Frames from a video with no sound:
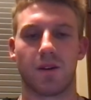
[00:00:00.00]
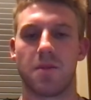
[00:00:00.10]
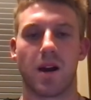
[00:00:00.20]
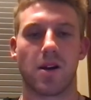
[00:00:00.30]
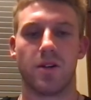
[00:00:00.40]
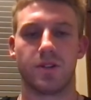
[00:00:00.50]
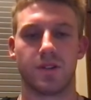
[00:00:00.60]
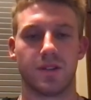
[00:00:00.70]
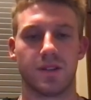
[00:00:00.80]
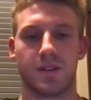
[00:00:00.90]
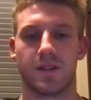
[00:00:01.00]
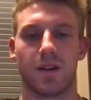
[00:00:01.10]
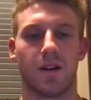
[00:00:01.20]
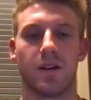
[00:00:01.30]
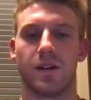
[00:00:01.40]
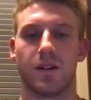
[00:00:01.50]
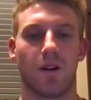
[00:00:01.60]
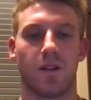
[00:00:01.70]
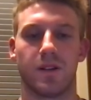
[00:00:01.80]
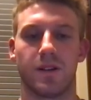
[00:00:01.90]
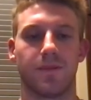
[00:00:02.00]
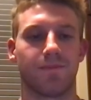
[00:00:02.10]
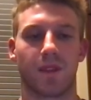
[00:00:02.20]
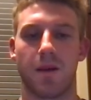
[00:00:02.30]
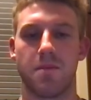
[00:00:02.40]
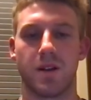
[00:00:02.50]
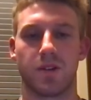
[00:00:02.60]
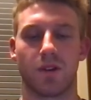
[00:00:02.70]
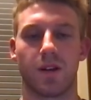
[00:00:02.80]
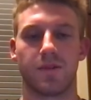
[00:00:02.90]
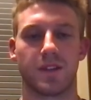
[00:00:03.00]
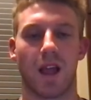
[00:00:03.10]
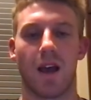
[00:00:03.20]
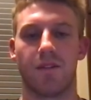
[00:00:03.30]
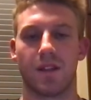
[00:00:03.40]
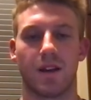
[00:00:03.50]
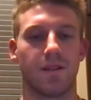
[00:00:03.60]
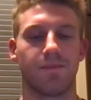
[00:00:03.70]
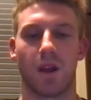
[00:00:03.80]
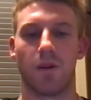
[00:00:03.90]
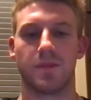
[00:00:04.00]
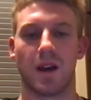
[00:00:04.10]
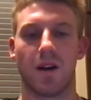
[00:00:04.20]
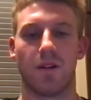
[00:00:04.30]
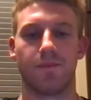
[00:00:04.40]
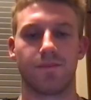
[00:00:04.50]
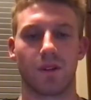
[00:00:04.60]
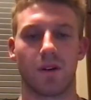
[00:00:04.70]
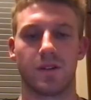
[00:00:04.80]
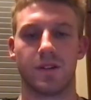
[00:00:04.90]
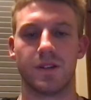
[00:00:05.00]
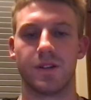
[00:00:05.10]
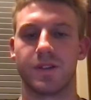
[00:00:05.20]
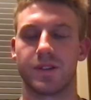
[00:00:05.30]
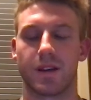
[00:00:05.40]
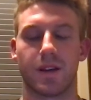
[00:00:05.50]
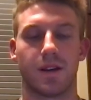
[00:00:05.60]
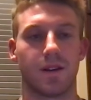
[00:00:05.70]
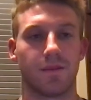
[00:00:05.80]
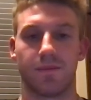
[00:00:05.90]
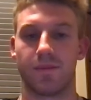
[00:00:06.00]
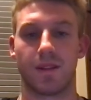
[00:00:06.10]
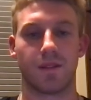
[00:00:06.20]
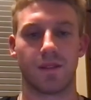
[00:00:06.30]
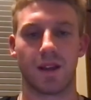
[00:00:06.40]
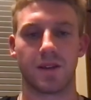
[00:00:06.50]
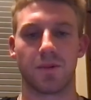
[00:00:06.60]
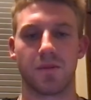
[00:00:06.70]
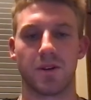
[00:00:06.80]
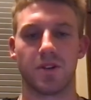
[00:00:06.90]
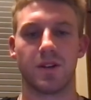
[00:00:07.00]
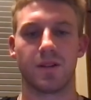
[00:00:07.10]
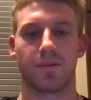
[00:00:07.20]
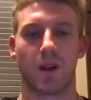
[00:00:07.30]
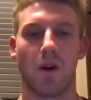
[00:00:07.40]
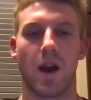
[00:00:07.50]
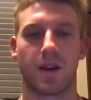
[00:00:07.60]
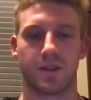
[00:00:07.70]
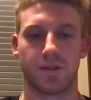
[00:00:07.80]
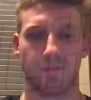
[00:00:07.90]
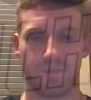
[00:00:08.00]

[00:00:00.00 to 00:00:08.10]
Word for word: all my coaches, uh, all the administrative staff that helped out all the years. Uh, mm, that's pretty much it. Go Ags.